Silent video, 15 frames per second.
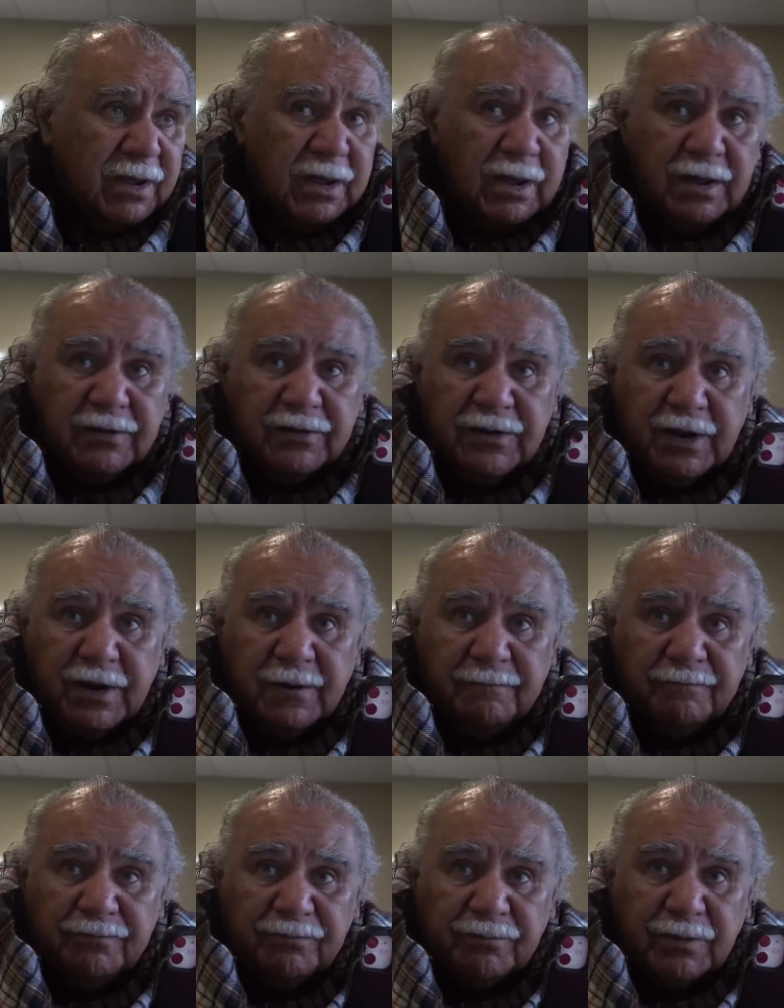And,
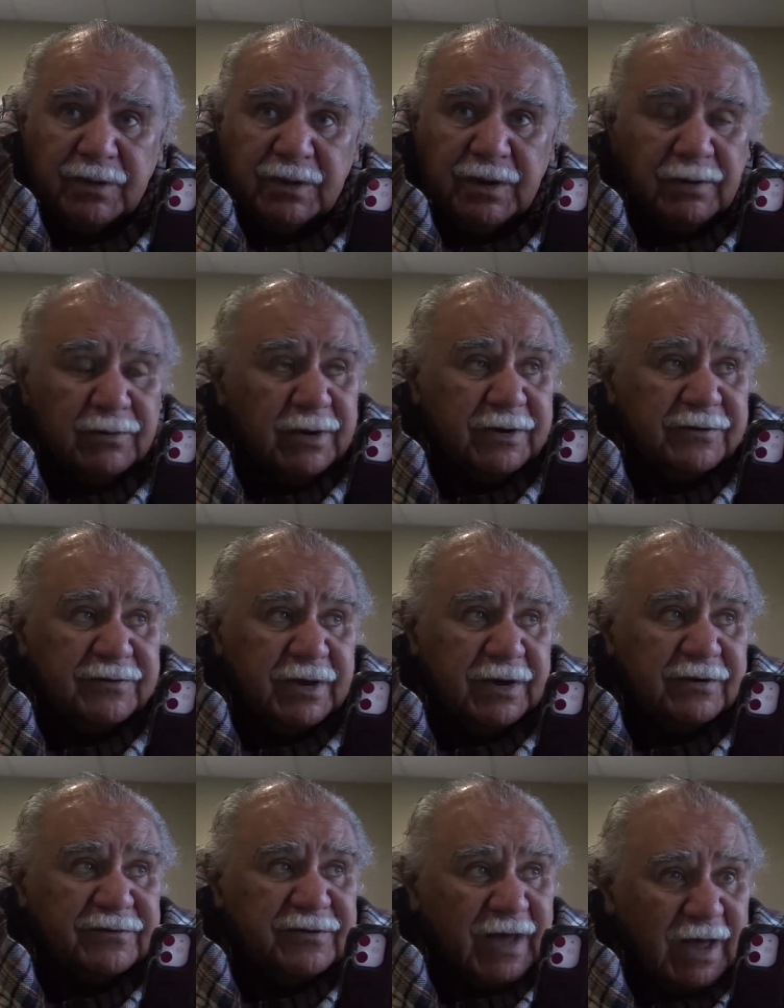um, you know, and, it, and
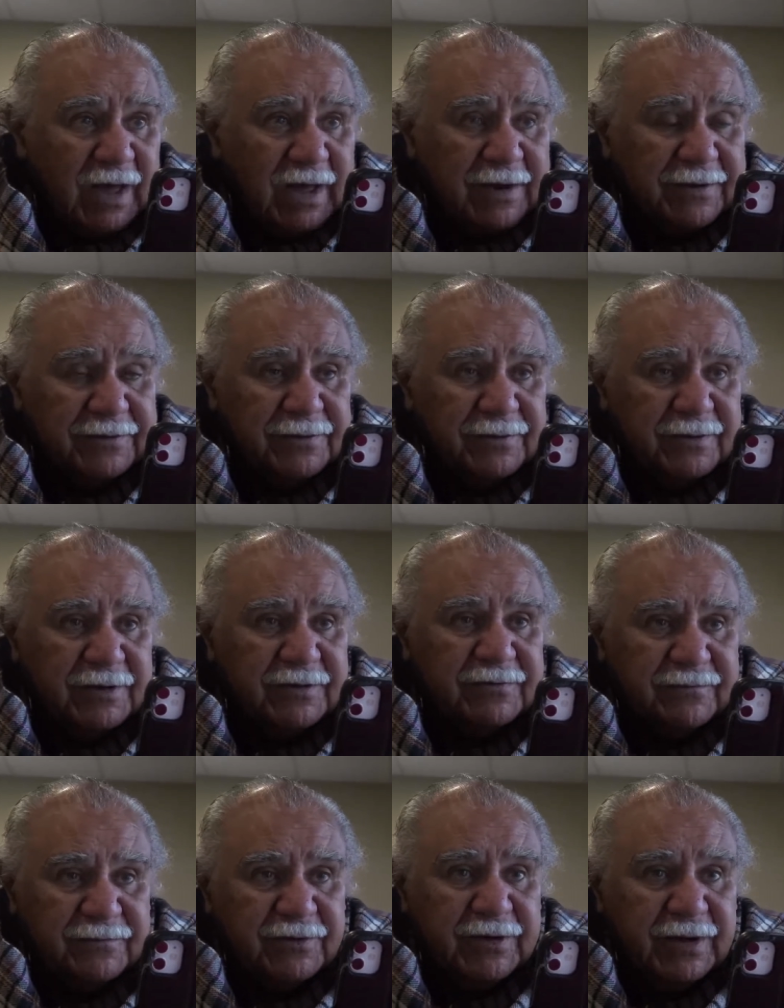it's hard. It's
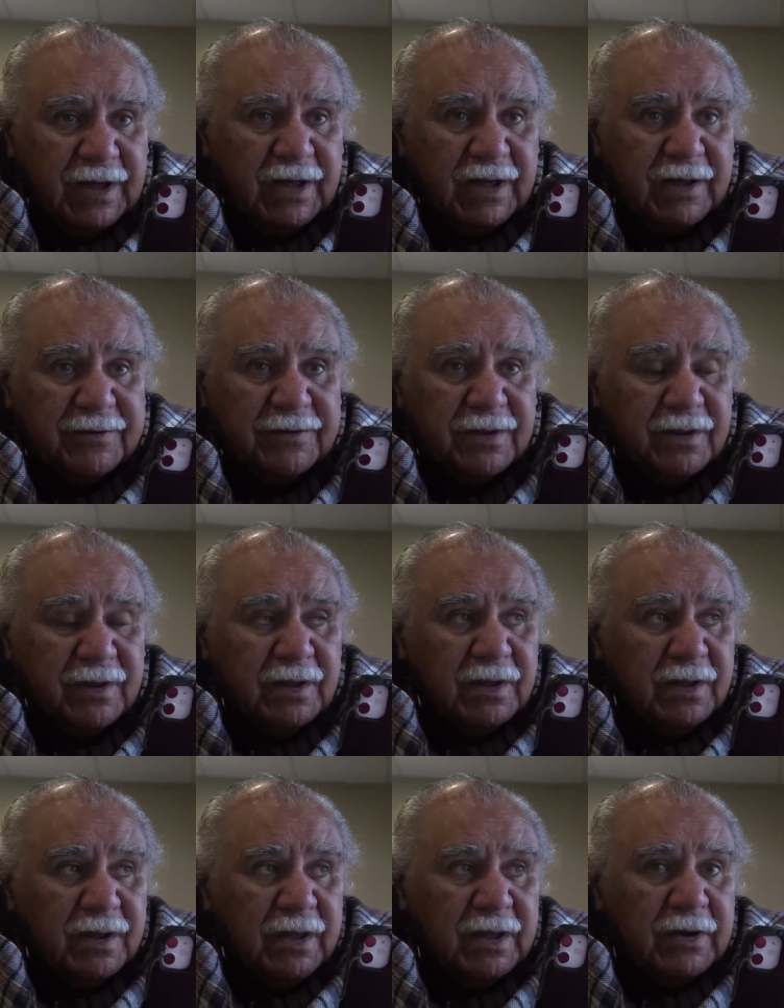very hard.
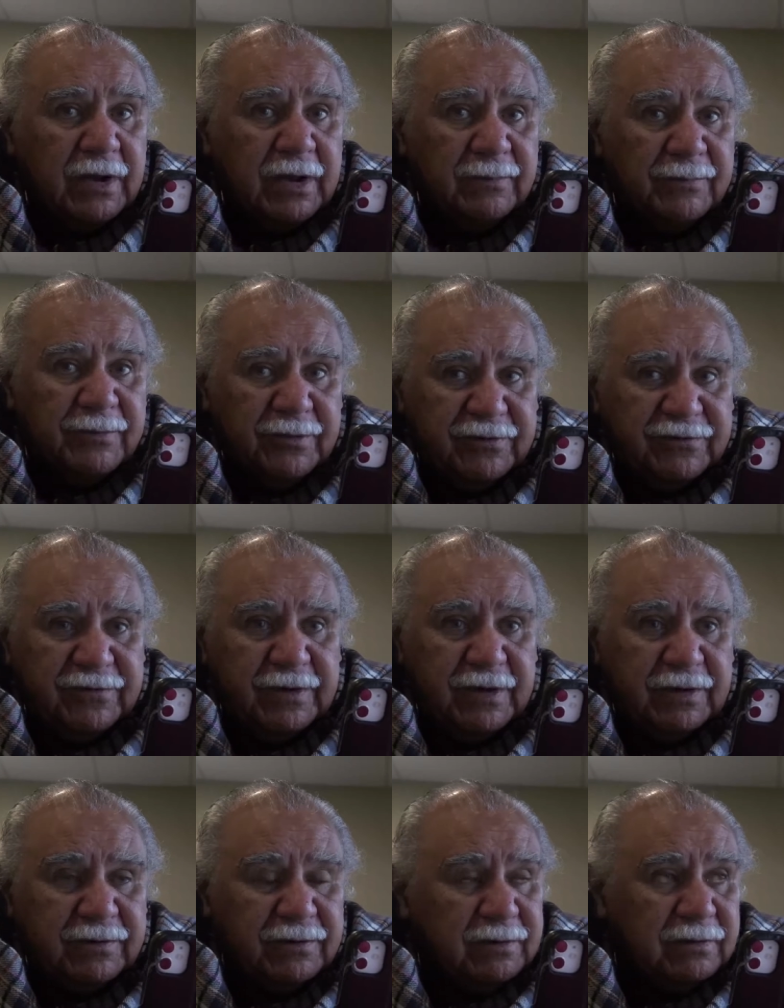And I
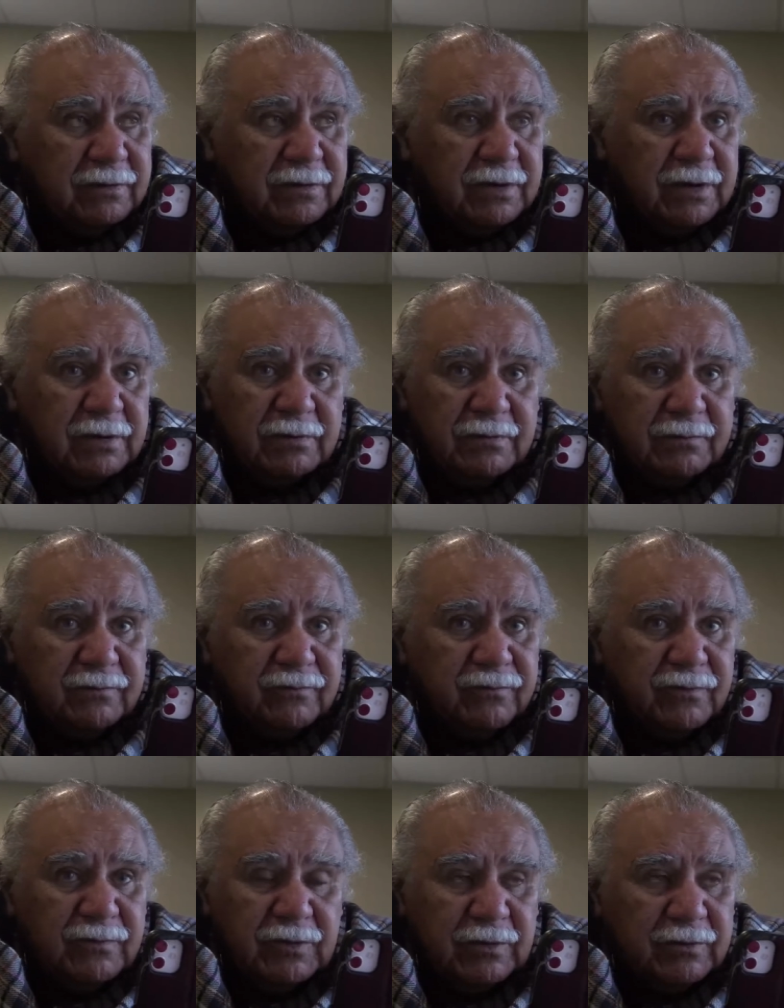appreciate, you know,
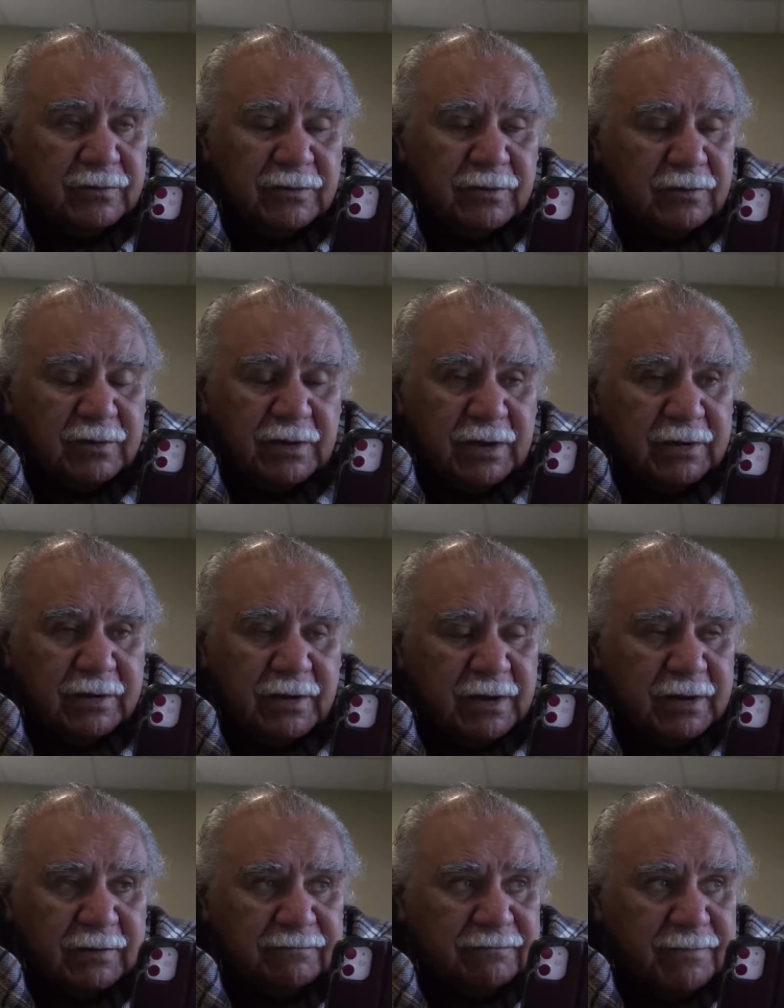look, I,
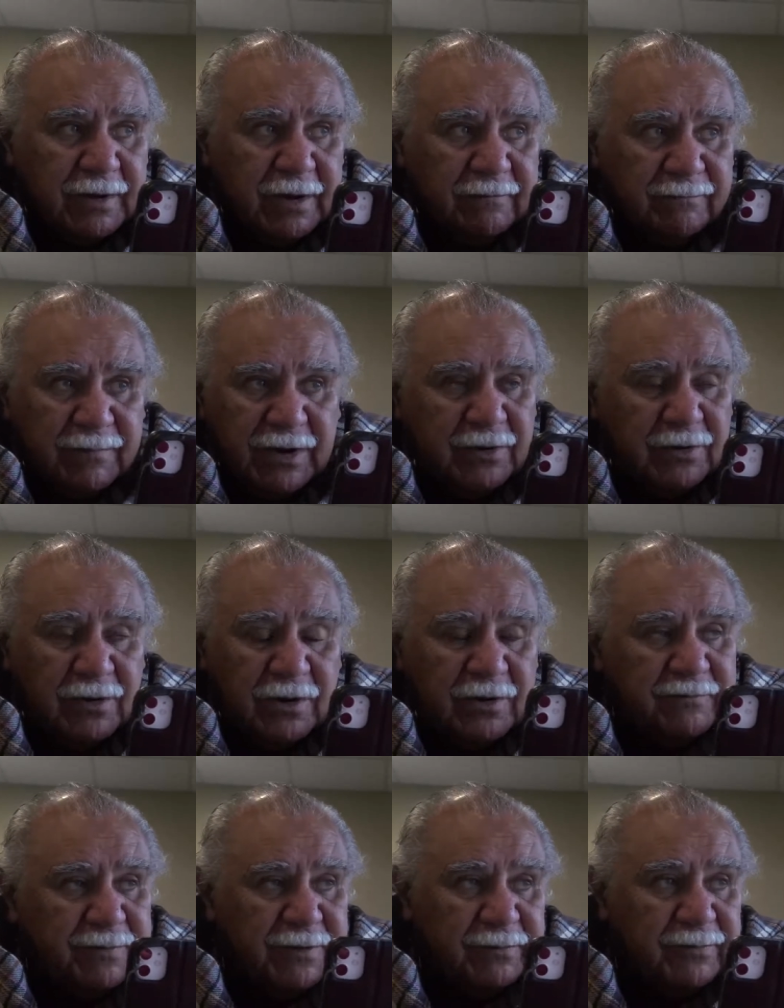I, I've met a lot
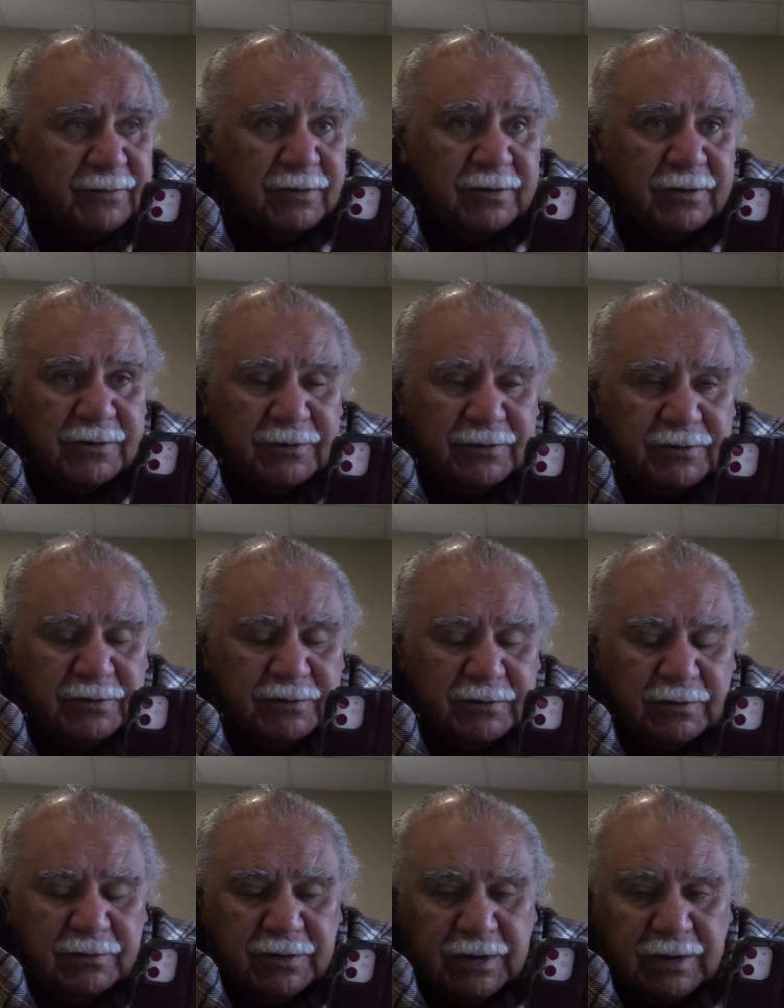of people, and, you
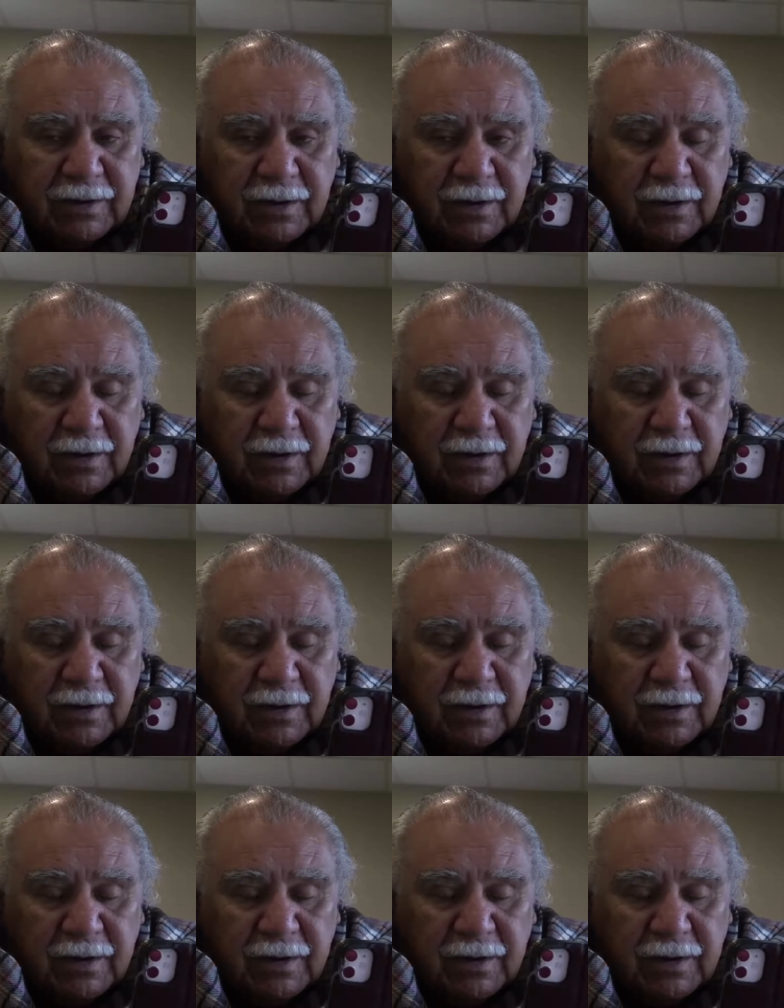know, they,